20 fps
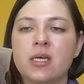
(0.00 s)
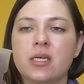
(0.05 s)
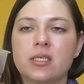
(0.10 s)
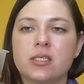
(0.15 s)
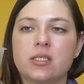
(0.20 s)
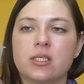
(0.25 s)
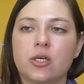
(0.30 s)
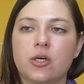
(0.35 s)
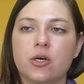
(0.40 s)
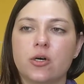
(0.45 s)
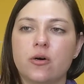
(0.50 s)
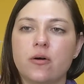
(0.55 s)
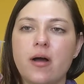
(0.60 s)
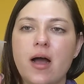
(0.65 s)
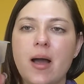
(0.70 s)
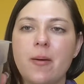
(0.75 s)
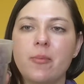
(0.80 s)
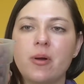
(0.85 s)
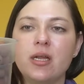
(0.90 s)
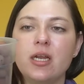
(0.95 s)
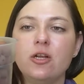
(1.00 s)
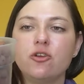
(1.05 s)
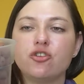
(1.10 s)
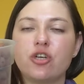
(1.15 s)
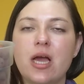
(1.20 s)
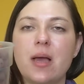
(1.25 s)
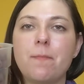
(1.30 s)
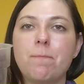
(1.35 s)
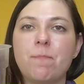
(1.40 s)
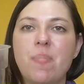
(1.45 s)
So I'm gonna
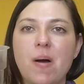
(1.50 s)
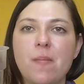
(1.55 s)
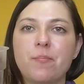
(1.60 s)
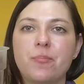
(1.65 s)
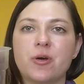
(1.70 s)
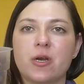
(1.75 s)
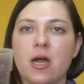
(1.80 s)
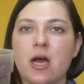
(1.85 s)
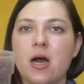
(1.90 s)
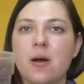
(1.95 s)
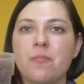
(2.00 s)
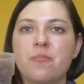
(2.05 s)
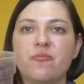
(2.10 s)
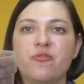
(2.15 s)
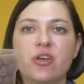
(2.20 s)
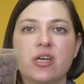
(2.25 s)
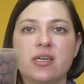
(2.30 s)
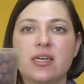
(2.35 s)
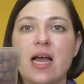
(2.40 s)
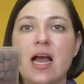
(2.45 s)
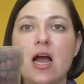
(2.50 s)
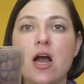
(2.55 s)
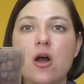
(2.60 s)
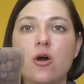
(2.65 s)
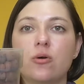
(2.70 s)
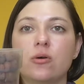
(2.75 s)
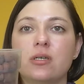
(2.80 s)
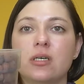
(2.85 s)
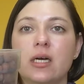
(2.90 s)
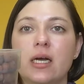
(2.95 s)
try and bump it up. We're
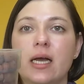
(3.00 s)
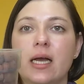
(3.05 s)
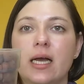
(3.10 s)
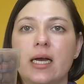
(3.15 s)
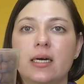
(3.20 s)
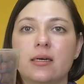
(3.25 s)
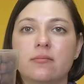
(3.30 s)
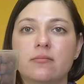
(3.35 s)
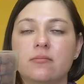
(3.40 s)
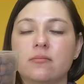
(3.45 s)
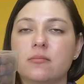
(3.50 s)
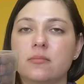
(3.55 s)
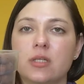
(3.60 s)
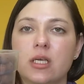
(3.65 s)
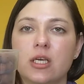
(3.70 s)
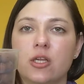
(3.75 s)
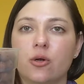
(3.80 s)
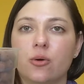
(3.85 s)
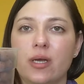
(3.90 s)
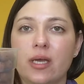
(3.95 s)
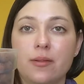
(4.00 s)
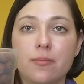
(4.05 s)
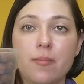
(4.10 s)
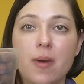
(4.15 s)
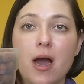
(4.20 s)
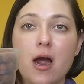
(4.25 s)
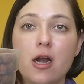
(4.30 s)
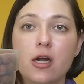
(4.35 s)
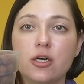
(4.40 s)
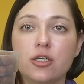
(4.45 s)
now you know, in
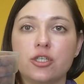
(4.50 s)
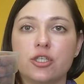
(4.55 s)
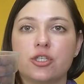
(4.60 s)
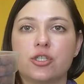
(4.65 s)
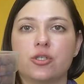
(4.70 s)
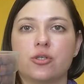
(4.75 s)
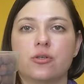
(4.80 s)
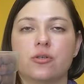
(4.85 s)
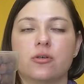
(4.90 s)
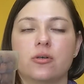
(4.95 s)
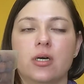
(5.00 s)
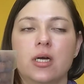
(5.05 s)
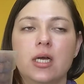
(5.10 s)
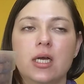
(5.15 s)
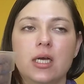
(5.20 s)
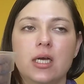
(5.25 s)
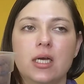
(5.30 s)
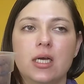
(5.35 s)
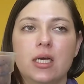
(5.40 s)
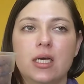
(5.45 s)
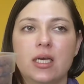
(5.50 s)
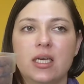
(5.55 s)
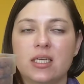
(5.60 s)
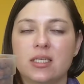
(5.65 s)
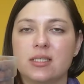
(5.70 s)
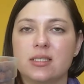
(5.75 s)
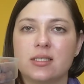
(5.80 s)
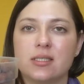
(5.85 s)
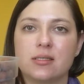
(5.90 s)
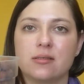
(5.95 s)
March, so
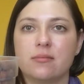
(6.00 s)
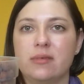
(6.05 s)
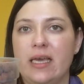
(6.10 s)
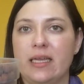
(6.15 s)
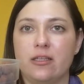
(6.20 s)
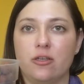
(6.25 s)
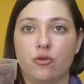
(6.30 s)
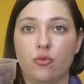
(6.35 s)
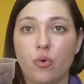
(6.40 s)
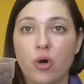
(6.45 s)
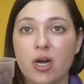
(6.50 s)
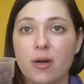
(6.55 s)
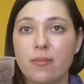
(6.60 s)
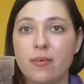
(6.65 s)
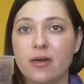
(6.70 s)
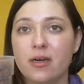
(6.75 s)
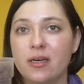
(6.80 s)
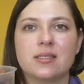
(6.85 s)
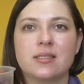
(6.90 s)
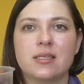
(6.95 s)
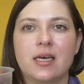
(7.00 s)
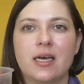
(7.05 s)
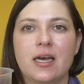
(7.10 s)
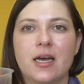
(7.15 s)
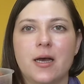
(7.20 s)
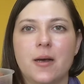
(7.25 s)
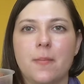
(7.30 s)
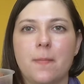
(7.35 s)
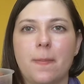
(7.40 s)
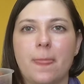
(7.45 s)
it's getting warmer,
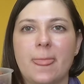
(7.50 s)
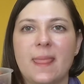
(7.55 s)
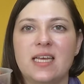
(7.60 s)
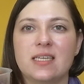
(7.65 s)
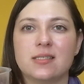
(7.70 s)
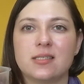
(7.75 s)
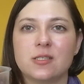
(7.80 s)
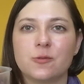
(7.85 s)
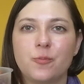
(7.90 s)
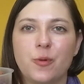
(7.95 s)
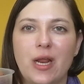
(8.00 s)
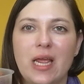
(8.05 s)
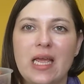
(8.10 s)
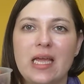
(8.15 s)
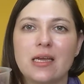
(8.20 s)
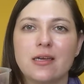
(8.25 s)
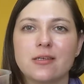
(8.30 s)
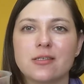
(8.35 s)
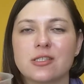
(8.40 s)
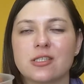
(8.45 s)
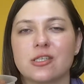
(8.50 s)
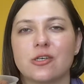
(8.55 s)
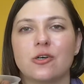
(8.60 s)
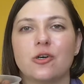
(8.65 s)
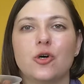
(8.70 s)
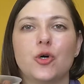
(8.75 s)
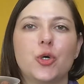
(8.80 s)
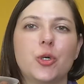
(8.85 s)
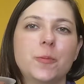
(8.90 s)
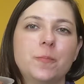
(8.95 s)
it's spring,
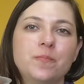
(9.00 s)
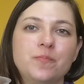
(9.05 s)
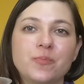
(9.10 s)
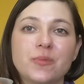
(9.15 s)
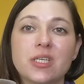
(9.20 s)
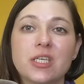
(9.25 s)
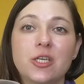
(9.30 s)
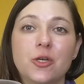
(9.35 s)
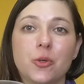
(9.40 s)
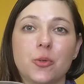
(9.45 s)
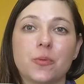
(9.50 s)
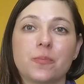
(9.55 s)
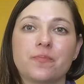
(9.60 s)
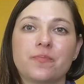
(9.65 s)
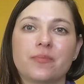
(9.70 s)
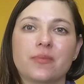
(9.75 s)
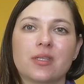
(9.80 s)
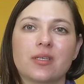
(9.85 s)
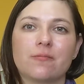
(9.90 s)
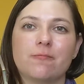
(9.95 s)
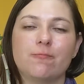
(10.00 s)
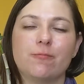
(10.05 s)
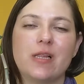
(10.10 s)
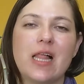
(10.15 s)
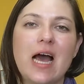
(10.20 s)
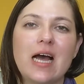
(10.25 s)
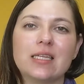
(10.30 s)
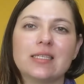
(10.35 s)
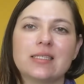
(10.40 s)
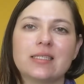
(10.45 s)
so, you know,
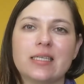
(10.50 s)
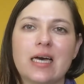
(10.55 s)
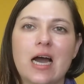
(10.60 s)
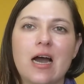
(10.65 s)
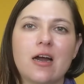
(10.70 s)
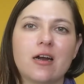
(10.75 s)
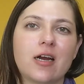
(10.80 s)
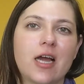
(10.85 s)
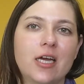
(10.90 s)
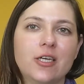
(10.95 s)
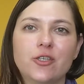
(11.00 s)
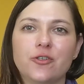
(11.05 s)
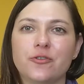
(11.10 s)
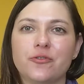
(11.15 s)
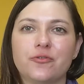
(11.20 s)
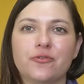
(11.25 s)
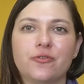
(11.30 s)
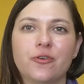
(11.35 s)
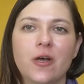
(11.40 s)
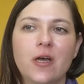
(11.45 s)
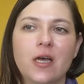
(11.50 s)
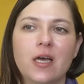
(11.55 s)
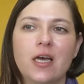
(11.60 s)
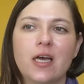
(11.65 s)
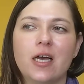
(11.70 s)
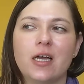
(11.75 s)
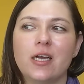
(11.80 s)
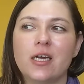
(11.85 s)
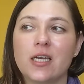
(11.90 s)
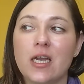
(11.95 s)
plants are kind of
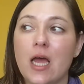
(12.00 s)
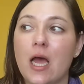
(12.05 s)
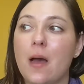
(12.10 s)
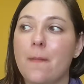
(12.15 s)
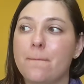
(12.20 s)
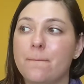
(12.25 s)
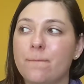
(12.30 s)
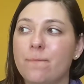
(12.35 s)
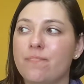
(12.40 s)
gonna